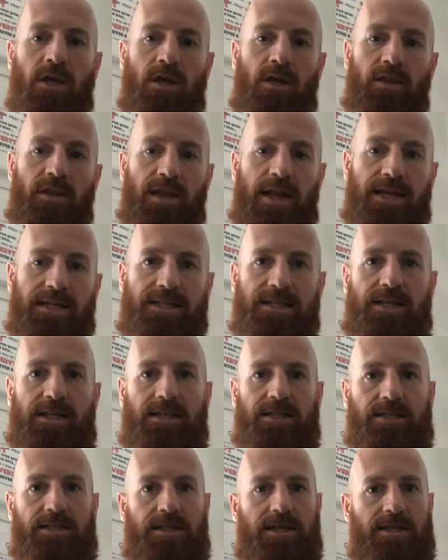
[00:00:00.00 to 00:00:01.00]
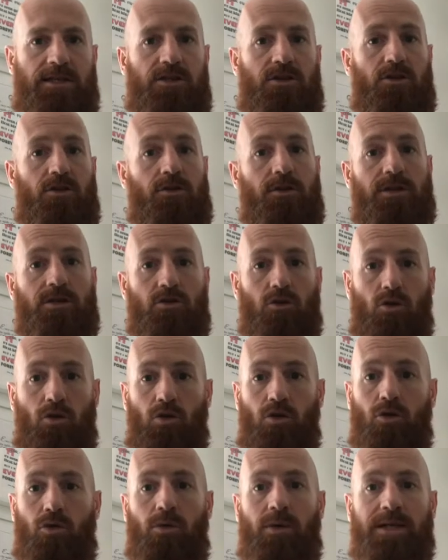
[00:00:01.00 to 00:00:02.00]
The next thing I'd say to do is
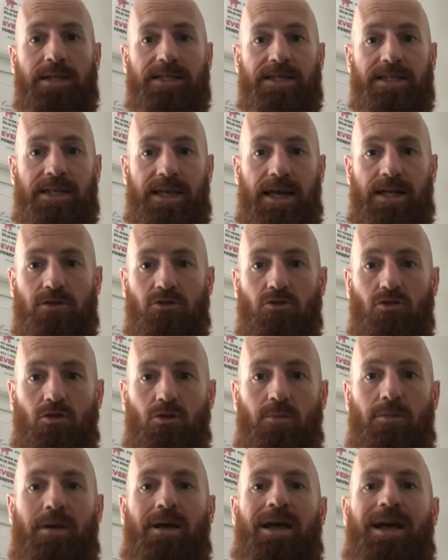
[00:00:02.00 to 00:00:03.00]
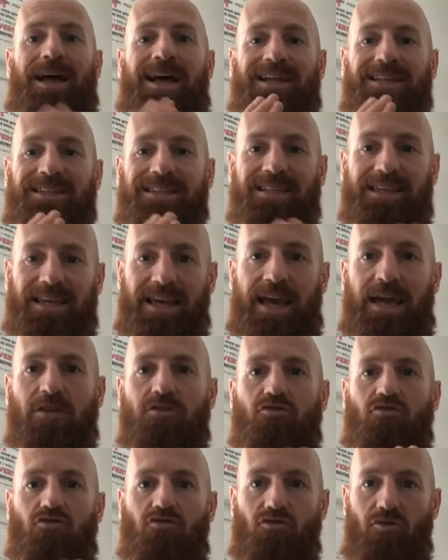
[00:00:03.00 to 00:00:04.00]
always get up and
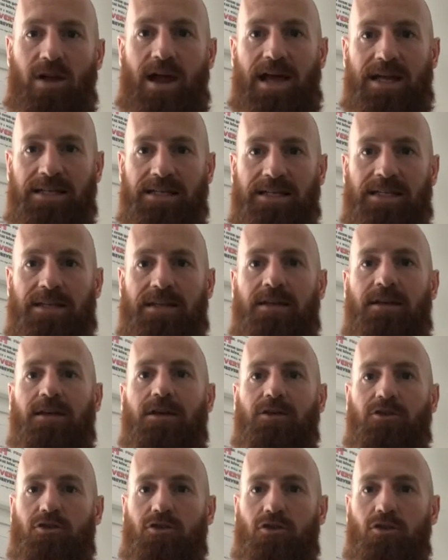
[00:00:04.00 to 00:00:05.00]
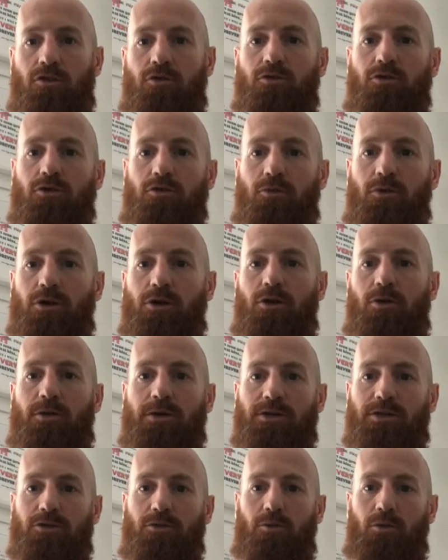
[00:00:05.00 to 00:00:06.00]
get dressed as though you were
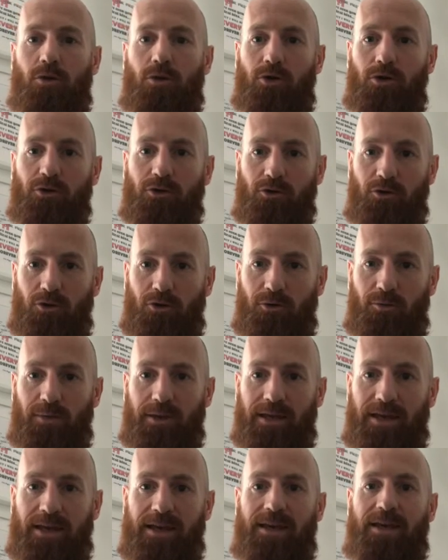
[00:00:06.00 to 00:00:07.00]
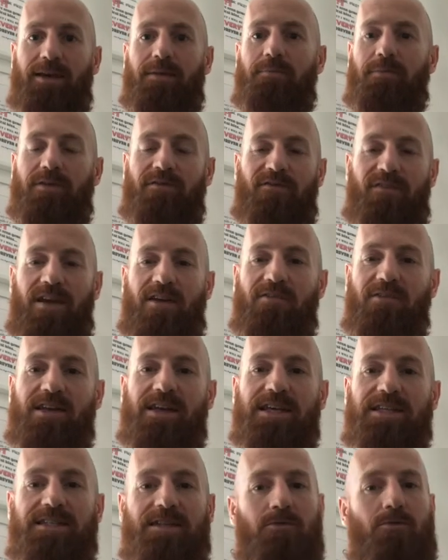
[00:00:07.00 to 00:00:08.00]
going to work normally. It'd be very
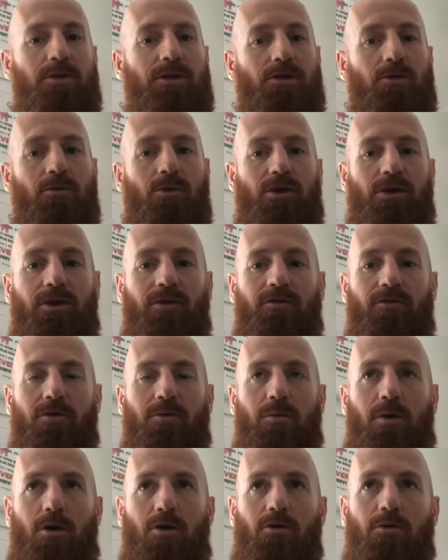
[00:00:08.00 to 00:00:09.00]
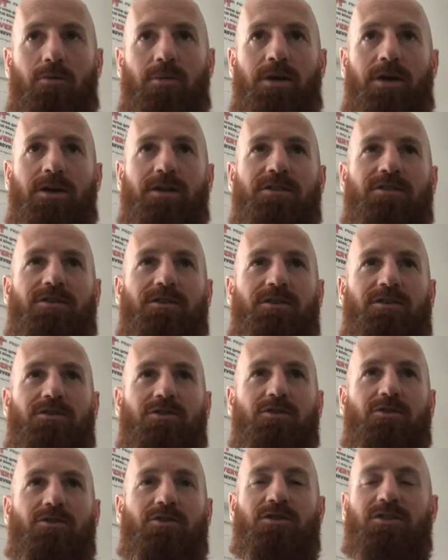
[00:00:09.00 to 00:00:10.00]
easy when you're working from home to
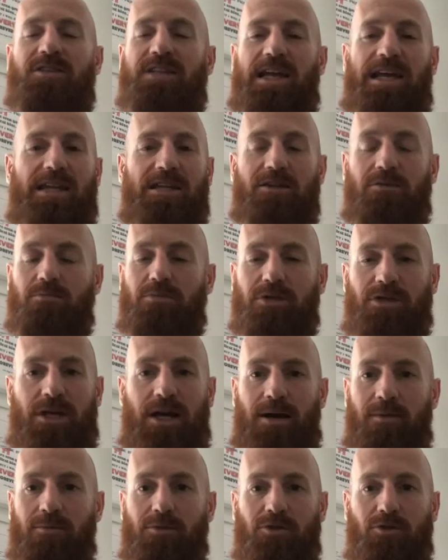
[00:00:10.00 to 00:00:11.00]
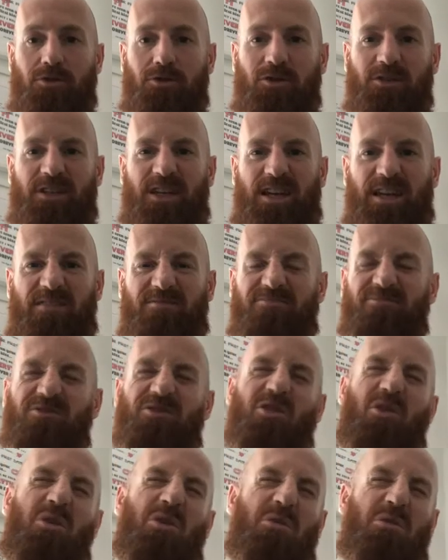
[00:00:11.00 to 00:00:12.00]
just stay in your pajamas all day.
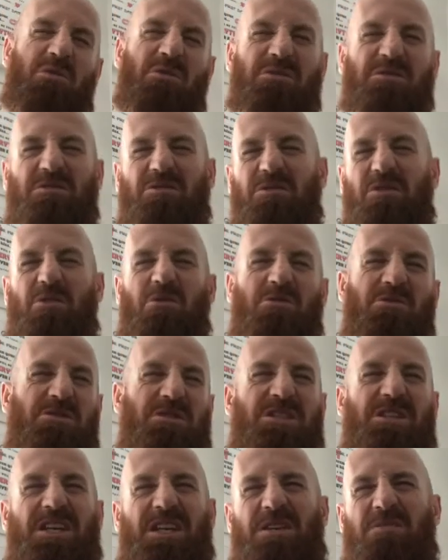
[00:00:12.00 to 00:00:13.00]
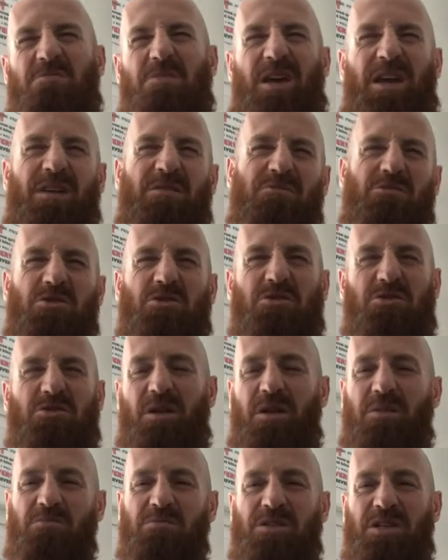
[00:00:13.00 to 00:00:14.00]
No one's seeing me. I'm
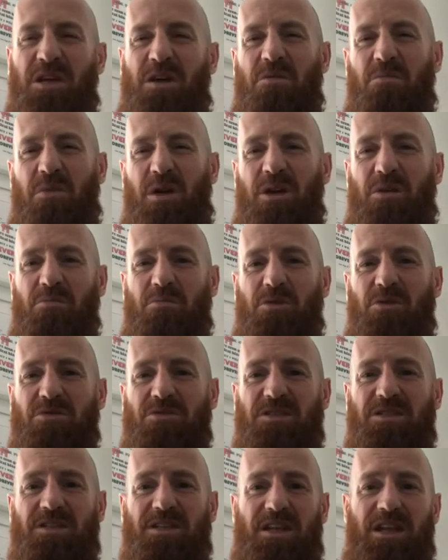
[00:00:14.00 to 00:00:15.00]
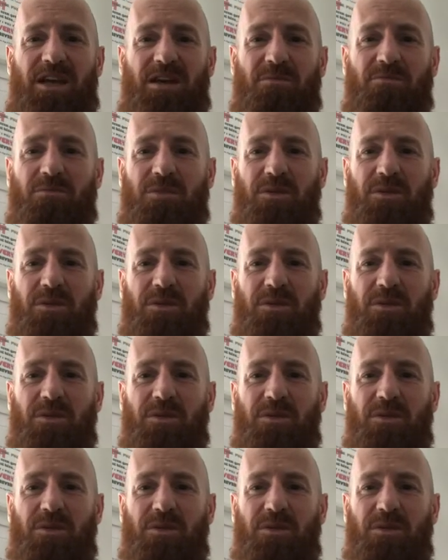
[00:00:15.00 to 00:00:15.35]
sat on my computer today.